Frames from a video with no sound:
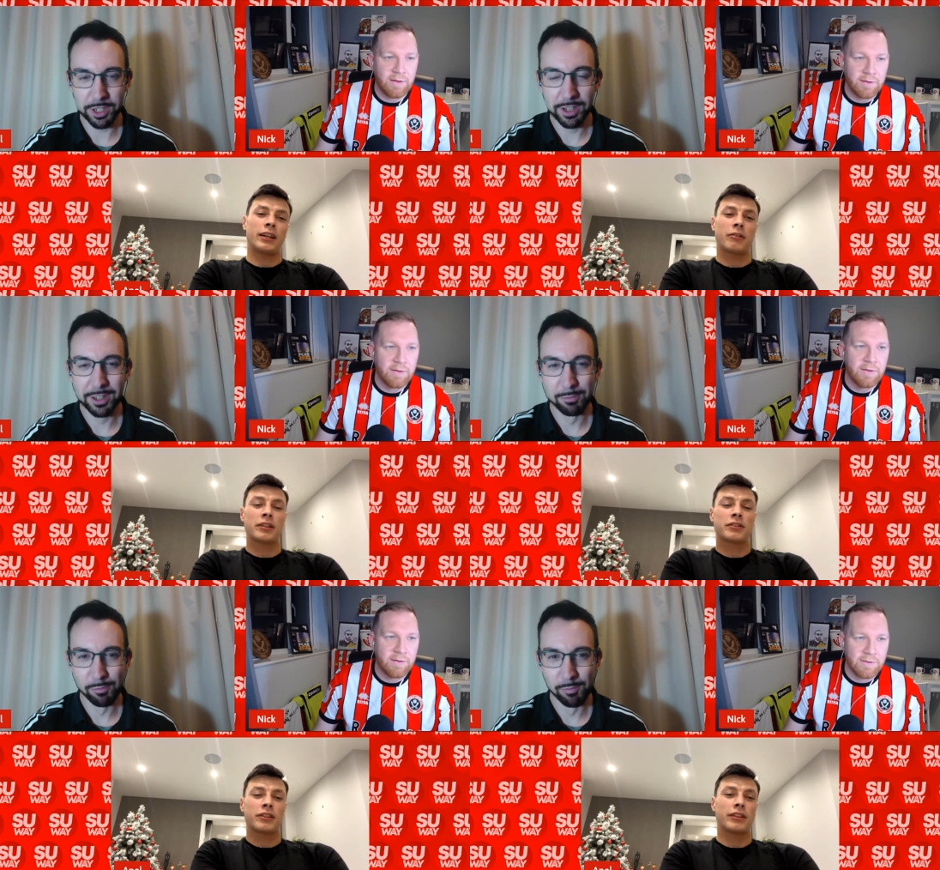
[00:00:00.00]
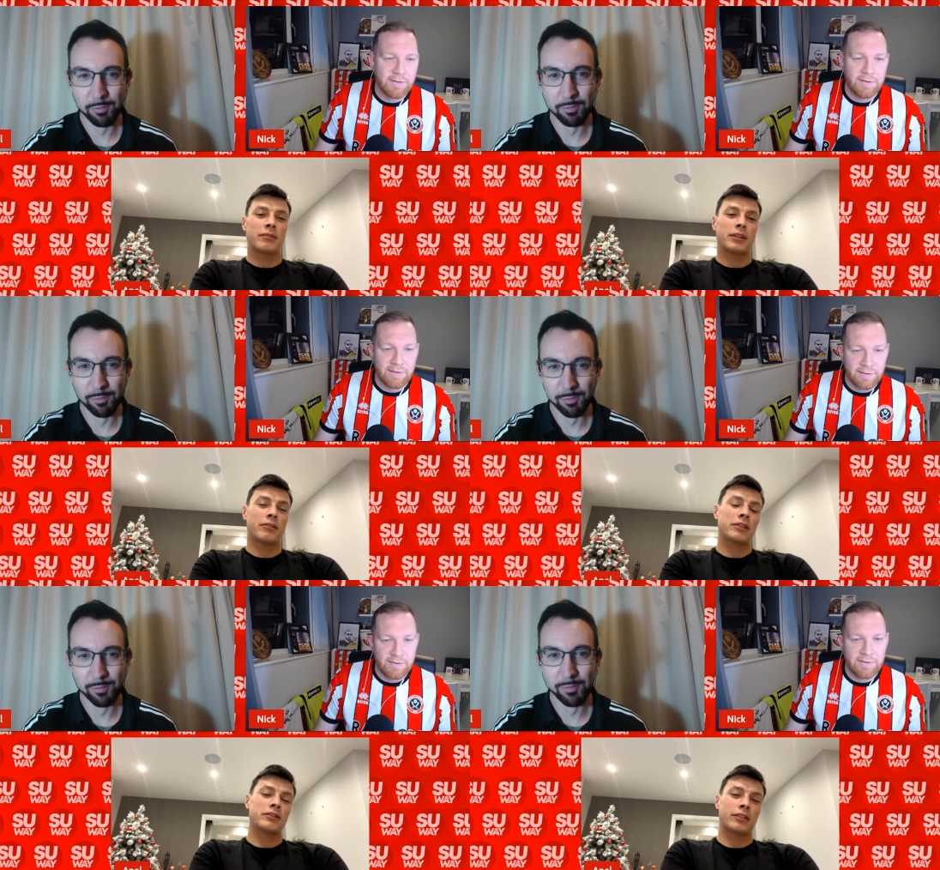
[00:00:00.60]
Speaker 1: a restaurant, in
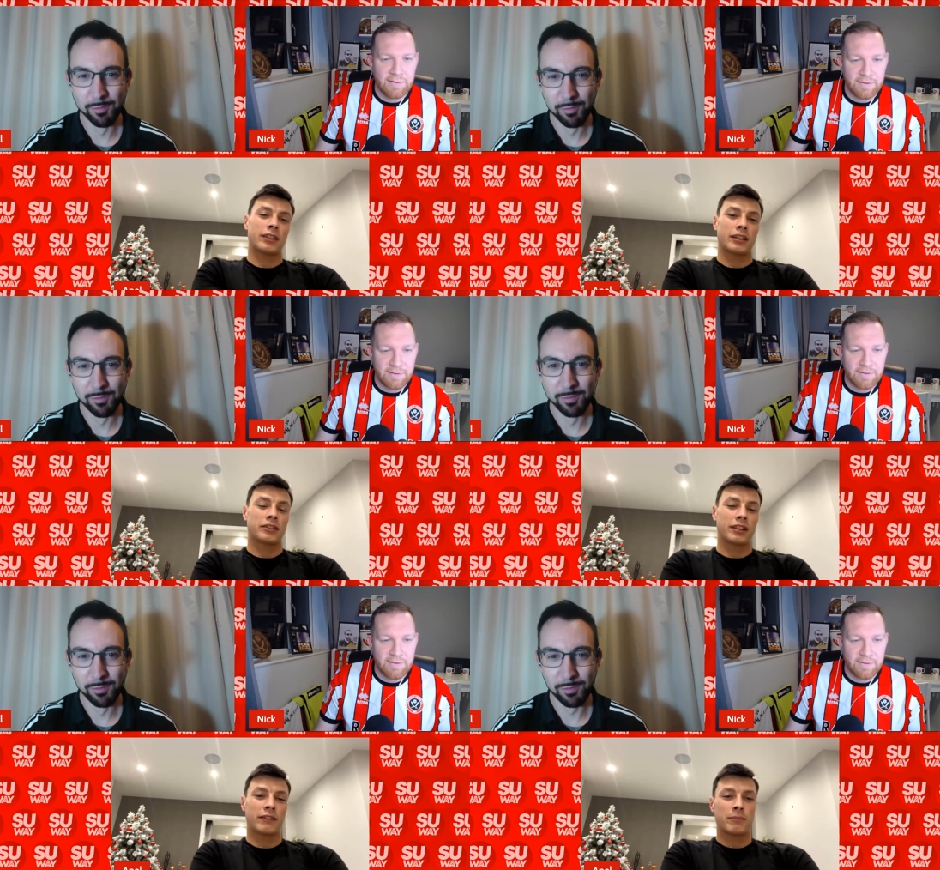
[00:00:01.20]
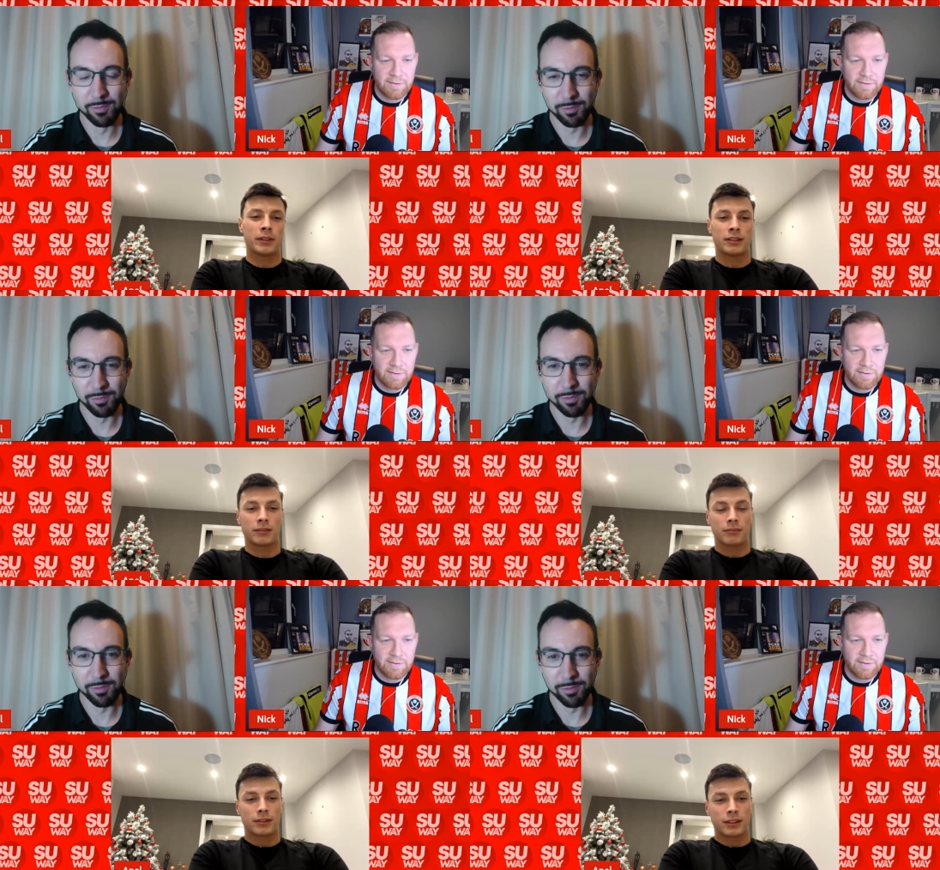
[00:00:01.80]
a restaurant, I just have a
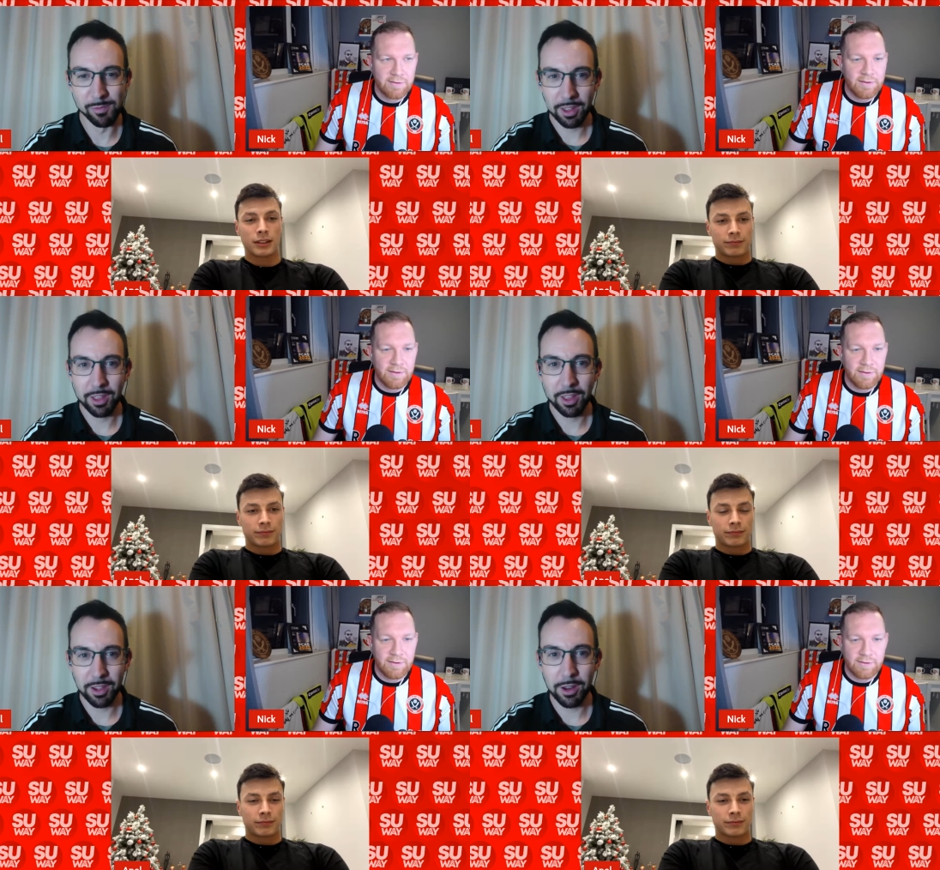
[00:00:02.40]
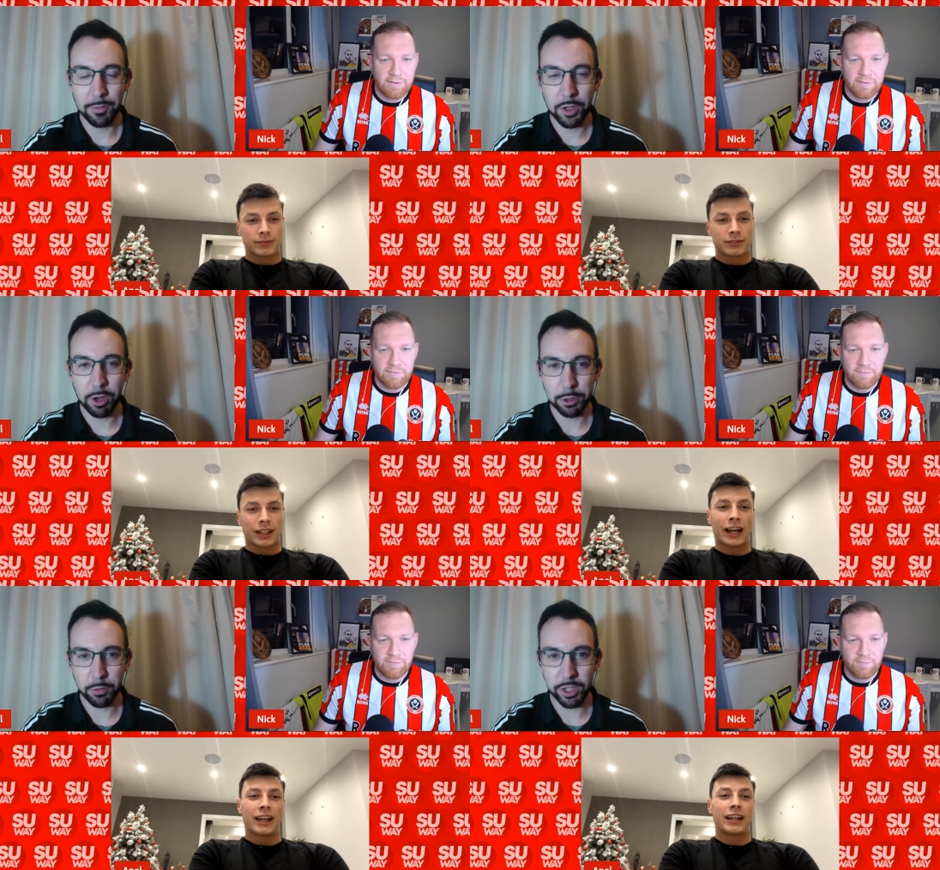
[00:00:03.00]
medium.
Speaker 2: You know, if
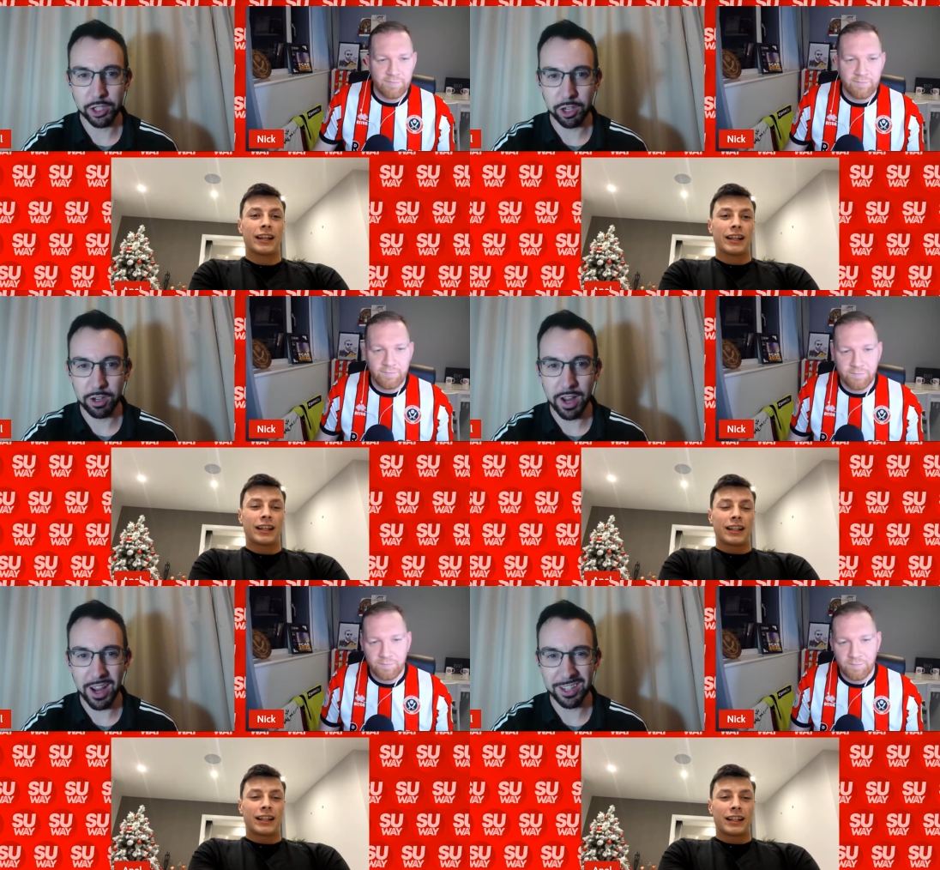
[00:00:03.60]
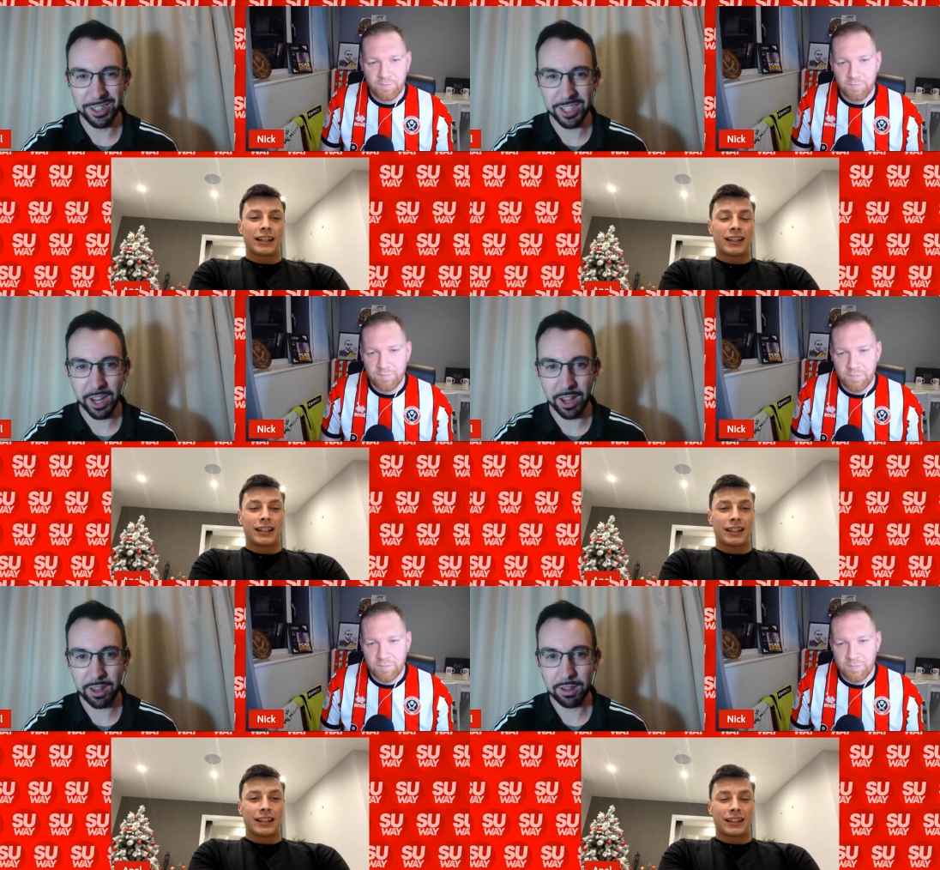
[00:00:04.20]
you go to a restaurant and you
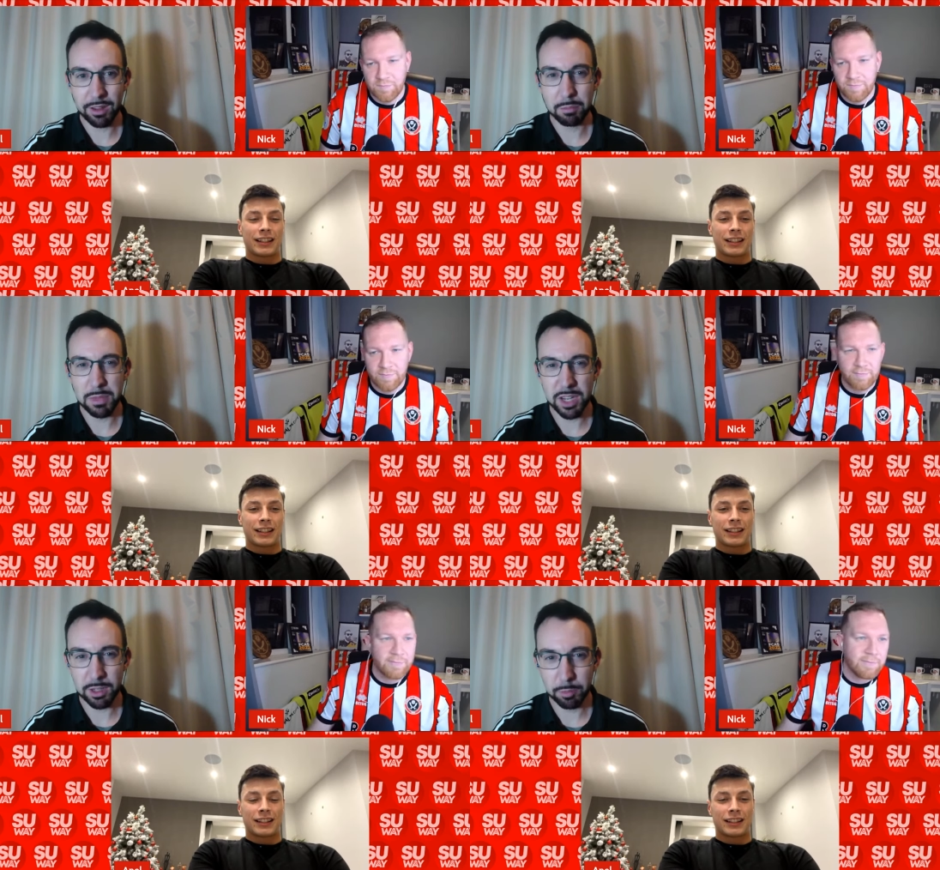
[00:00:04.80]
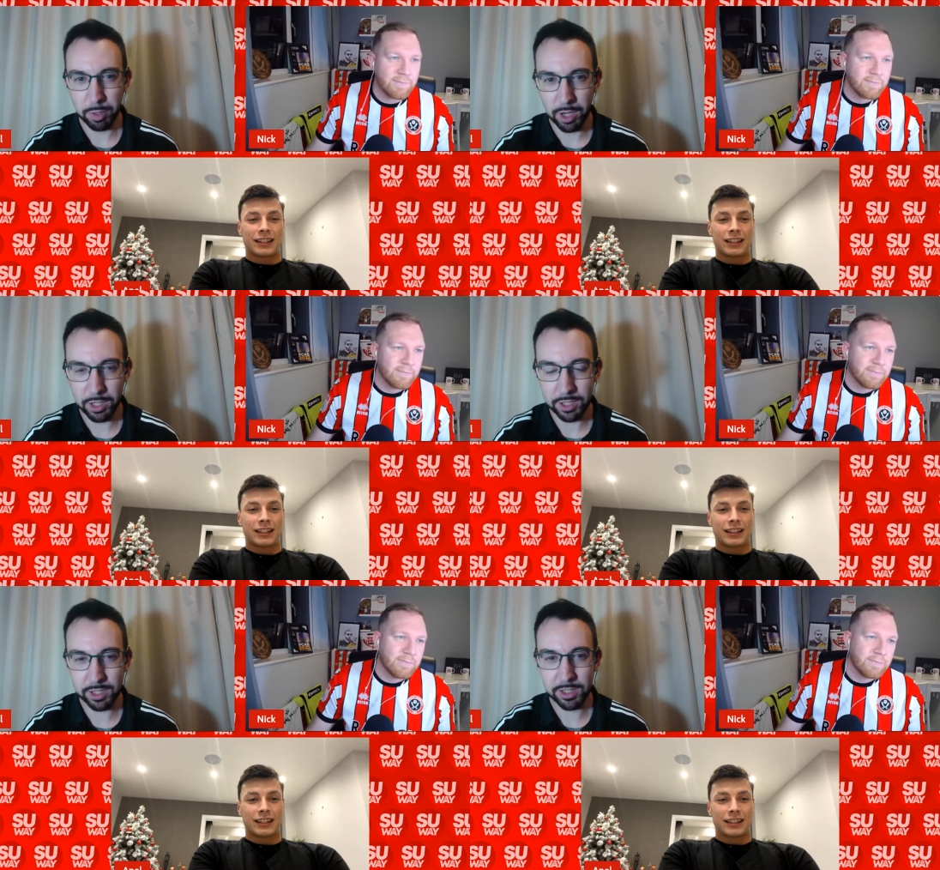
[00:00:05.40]
say medium
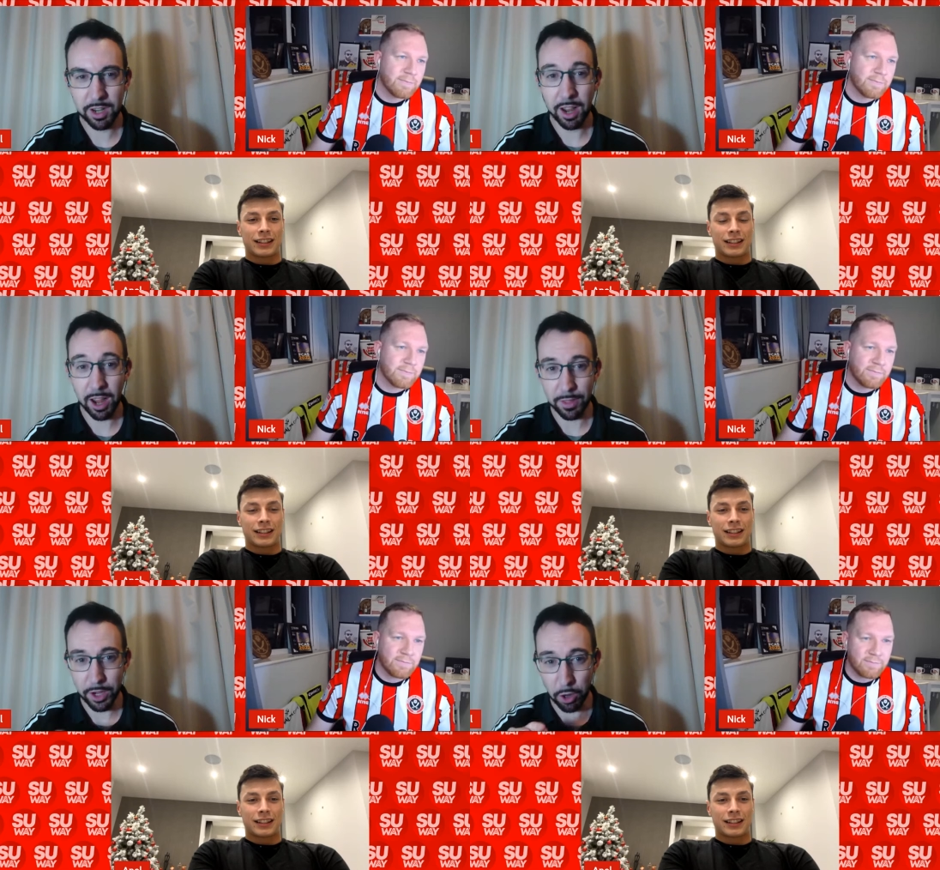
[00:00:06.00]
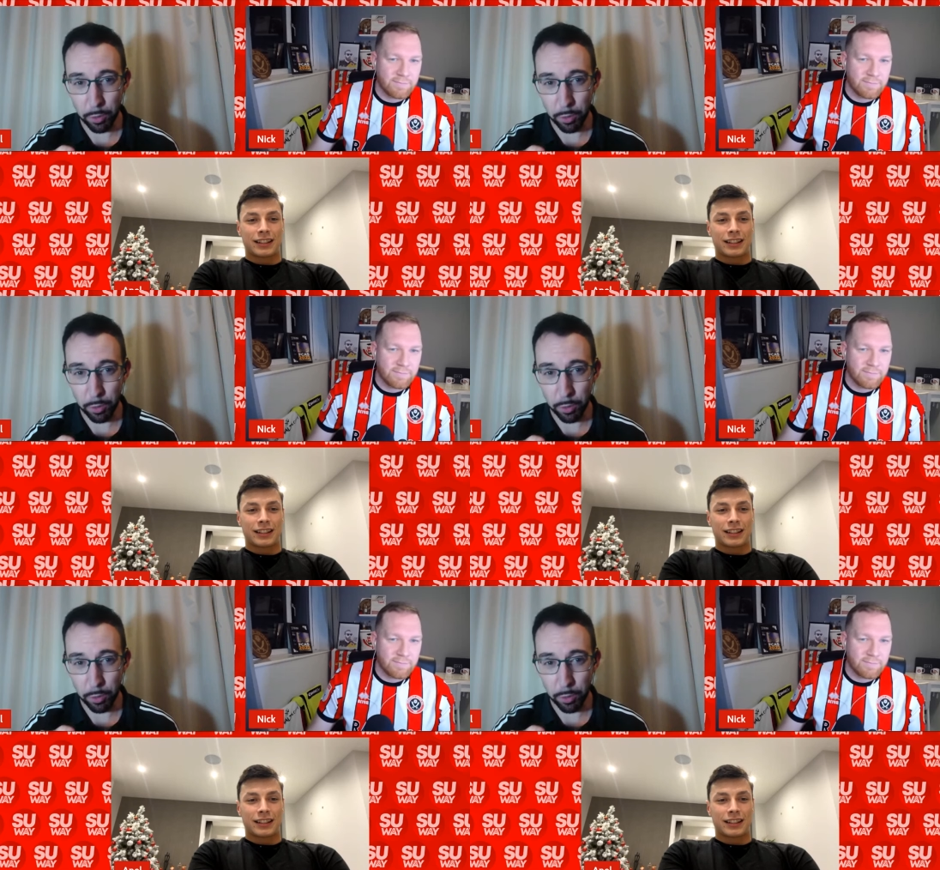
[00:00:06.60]
plus, and they